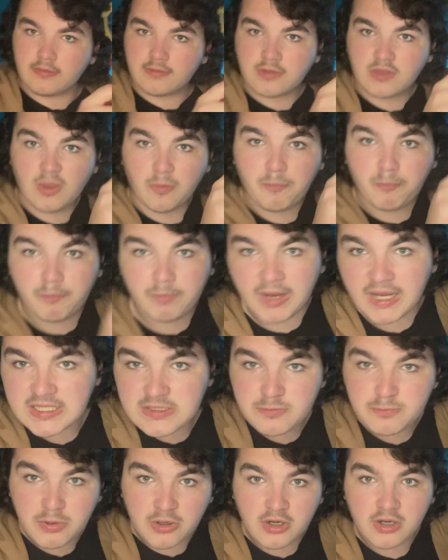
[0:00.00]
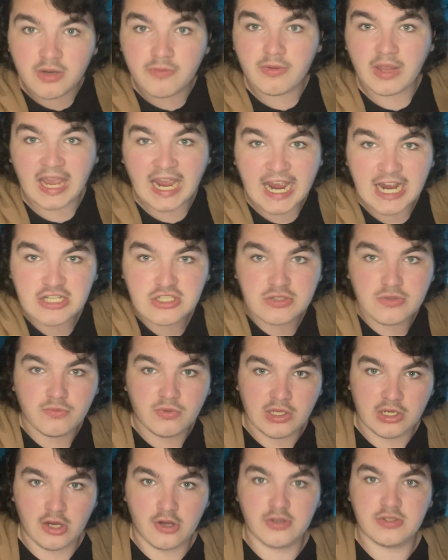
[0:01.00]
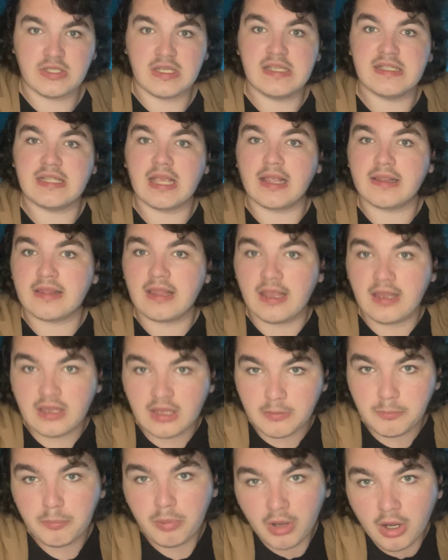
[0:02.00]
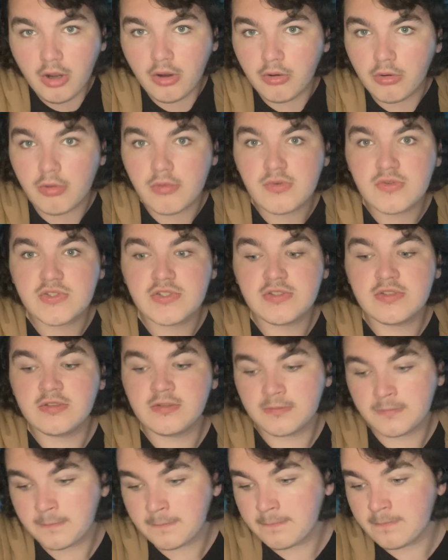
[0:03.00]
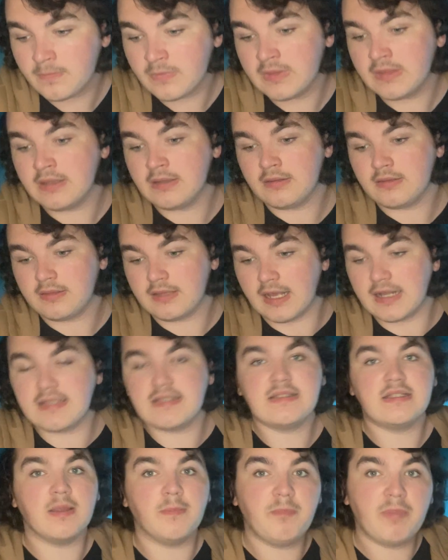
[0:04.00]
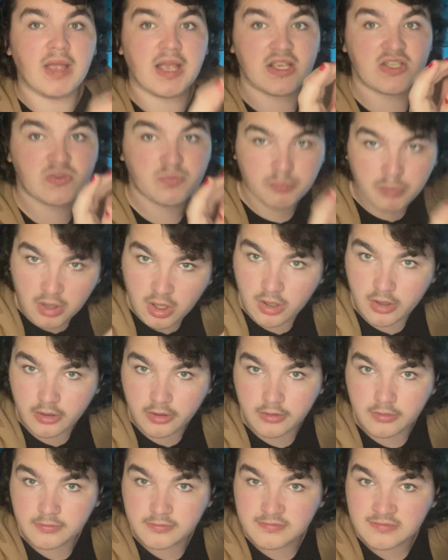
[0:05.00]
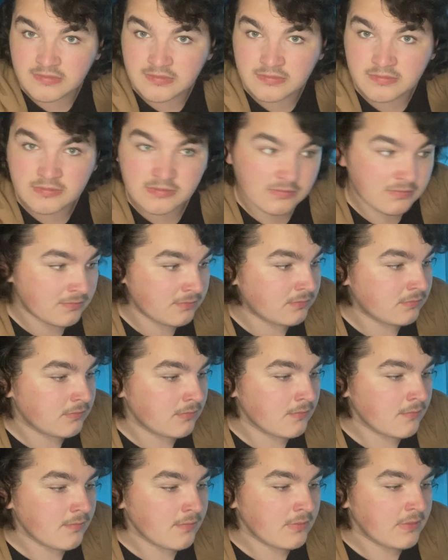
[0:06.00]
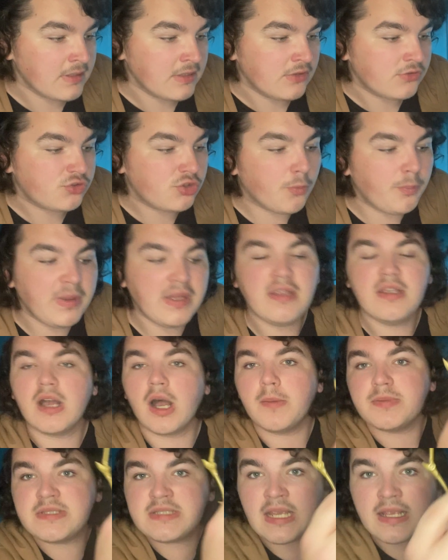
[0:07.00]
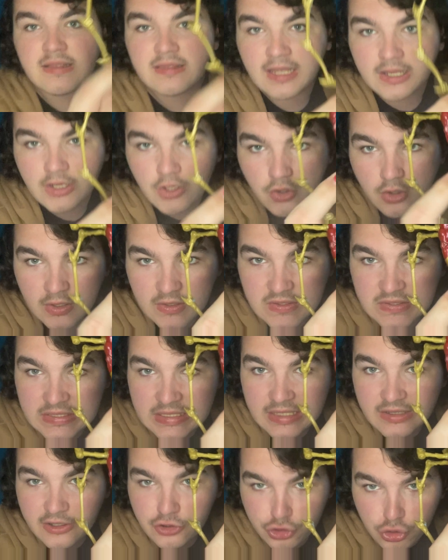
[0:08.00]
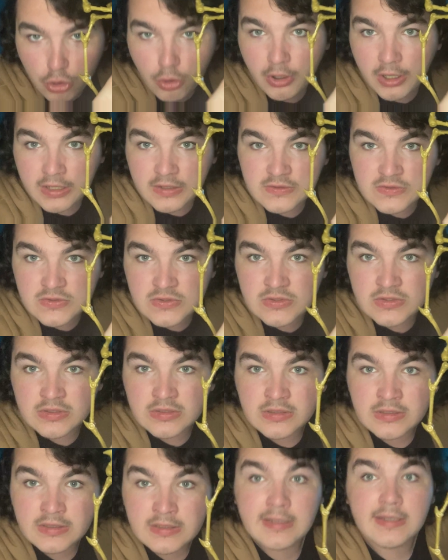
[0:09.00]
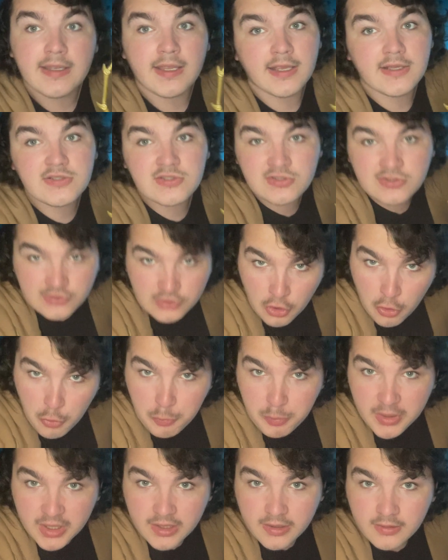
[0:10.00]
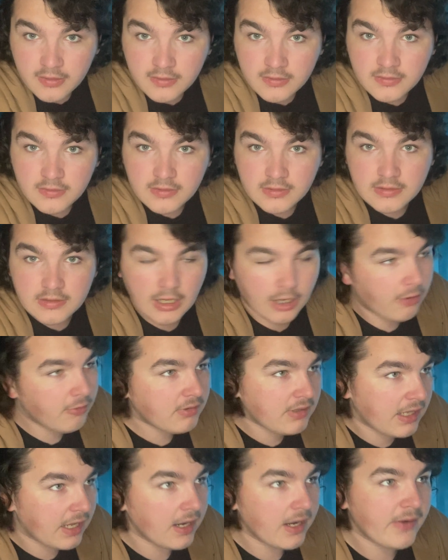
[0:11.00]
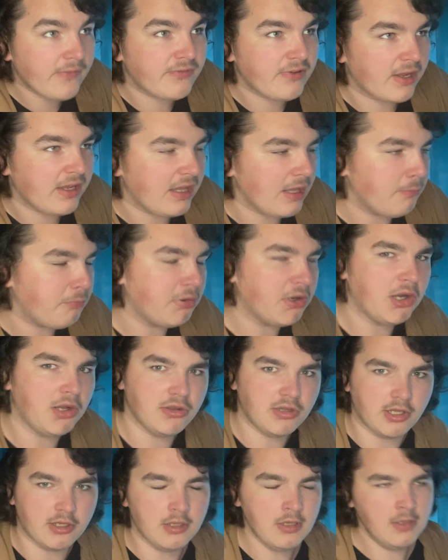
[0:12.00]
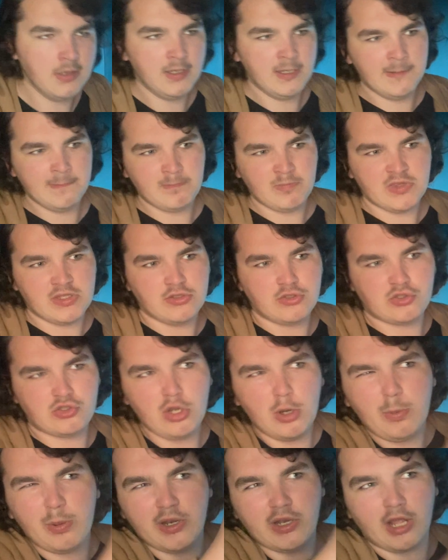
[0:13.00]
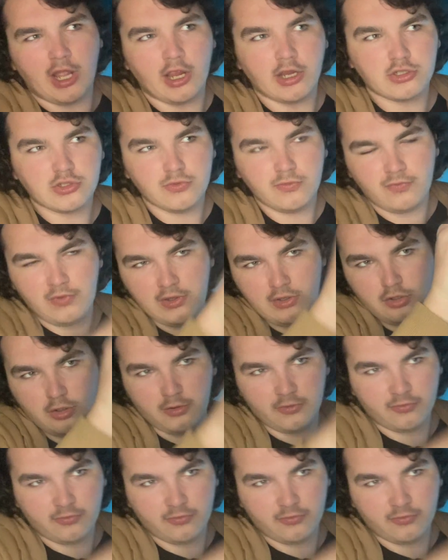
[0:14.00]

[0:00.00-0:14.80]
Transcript: the best part of action figures is that they can pose. That's the best part. So being upset that you can see the joints is stupid. I don't care if I get put on like stupid action figure